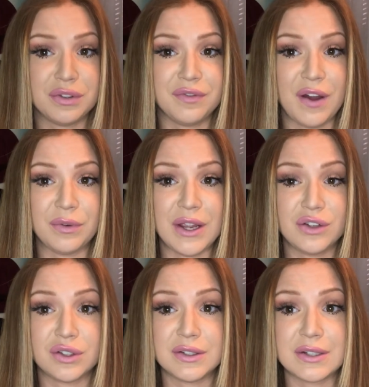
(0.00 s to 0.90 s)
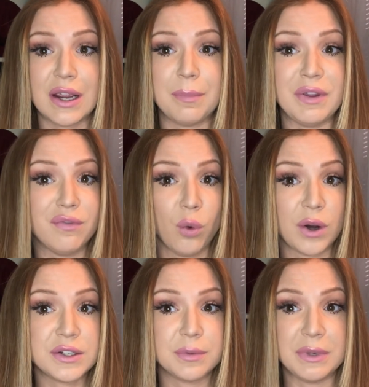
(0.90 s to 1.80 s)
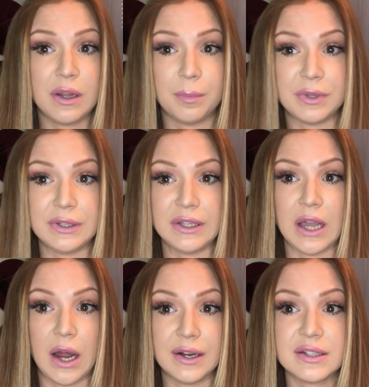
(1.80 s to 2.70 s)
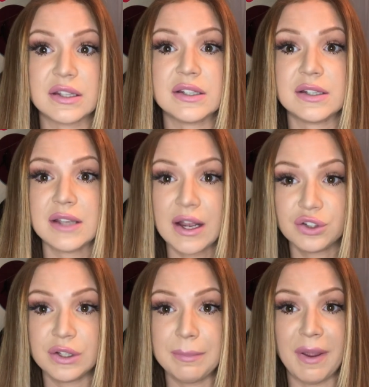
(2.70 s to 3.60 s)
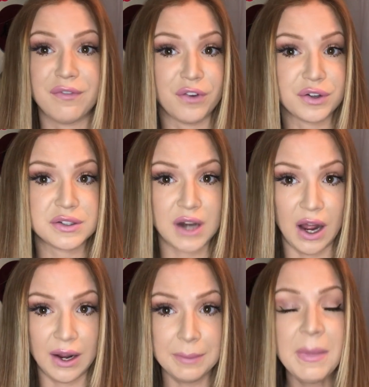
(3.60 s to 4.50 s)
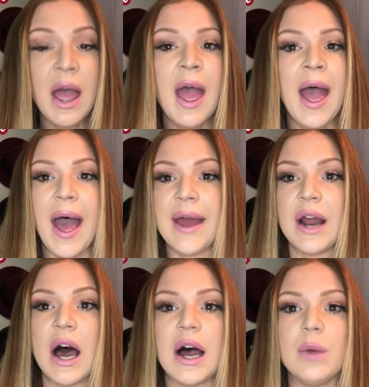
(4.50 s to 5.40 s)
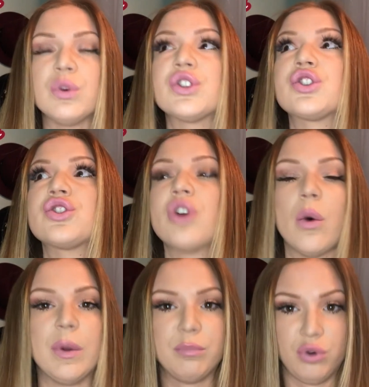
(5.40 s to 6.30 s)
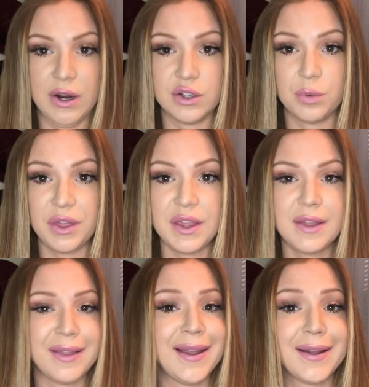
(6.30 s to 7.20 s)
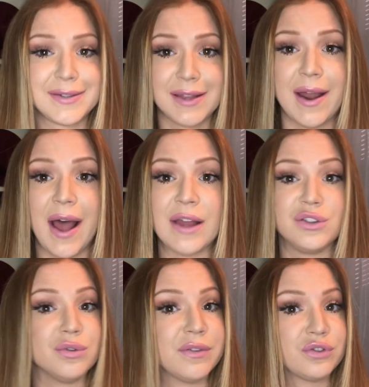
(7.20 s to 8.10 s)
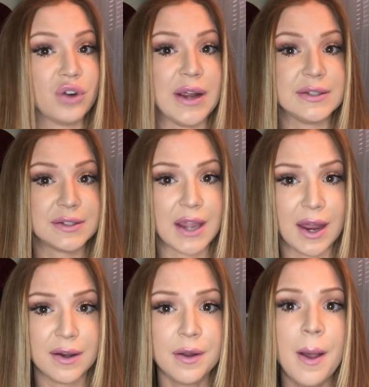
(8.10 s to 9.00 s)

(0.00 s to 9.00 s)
a foundation stick before, to be completely honest. This is actually my first time, and I was so impressed with it. Like I said, I do have dry skin,